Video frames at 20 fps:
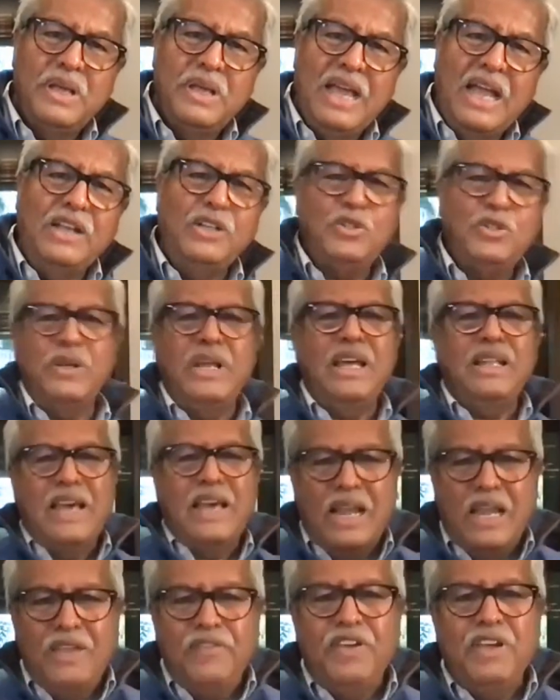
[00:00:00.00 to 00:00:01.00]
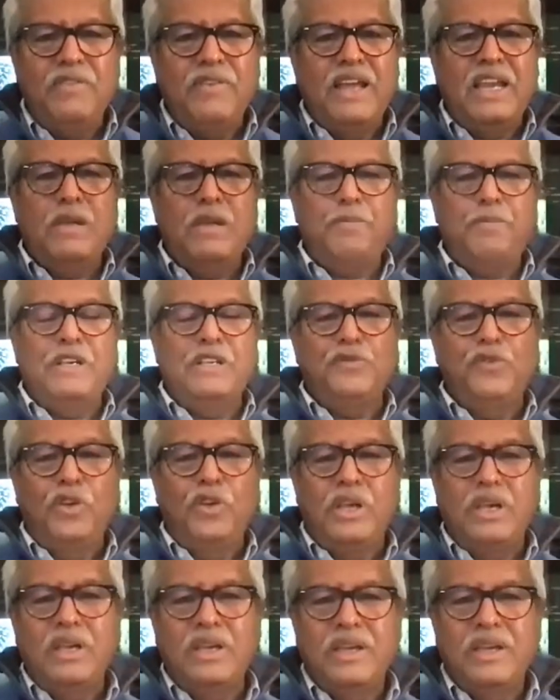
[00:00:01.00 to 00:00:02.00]
And today they are living very
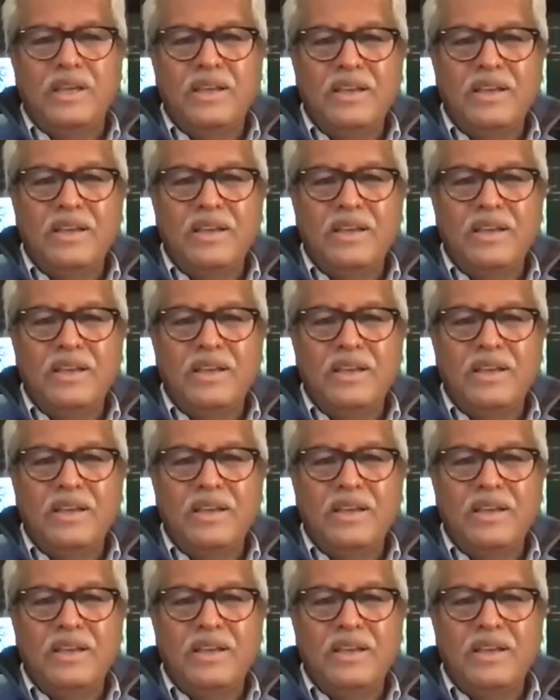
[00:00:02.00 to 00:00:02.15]
peacefully.